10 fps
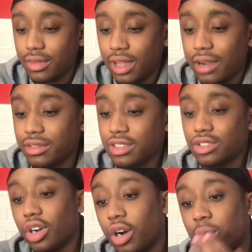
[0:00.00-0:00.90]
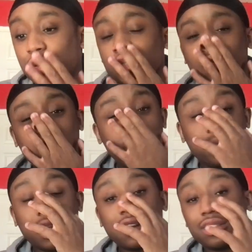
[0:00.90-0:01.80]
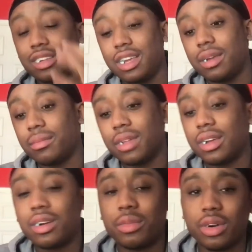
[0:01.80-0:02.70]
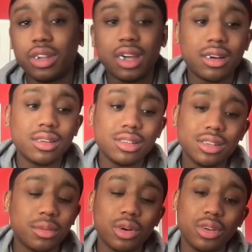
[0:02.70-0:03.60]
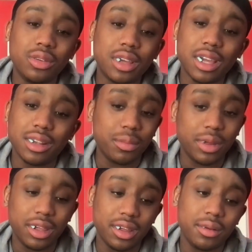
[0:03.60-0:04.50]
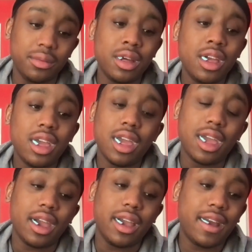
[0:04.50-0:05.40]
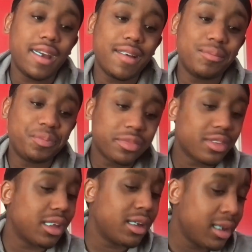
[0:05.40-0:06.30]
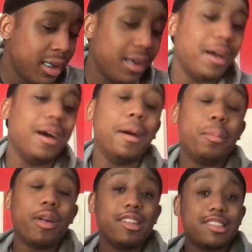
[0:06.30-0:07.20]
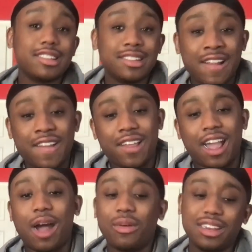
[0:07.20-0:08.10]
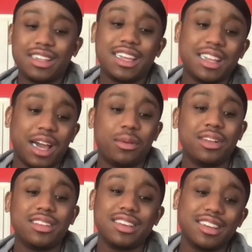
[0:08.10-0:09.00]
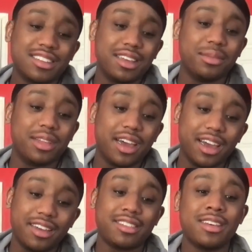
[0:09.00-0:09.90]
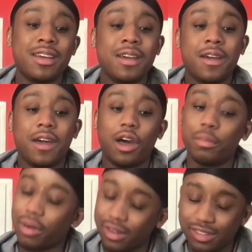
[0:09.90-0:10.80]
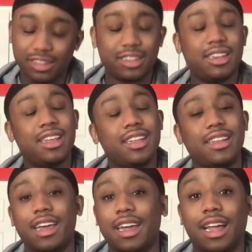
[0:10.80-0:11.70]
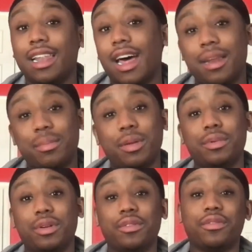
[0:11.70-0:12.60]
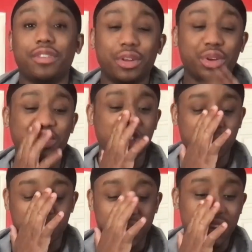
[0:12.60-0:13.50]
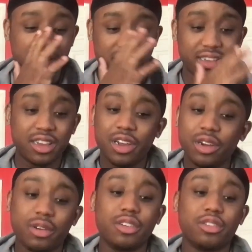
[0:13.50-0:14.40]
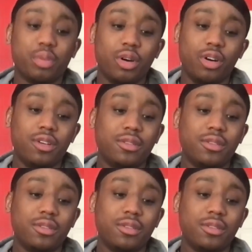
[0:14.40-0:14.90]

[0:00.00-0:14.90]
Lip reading: Averaging almost 3 blocks a game. Like, come on now. Come on, you can't debate him. And a person, I wanted to get to him last. A person that a lot of people don't feel should have made it. Chris Paul.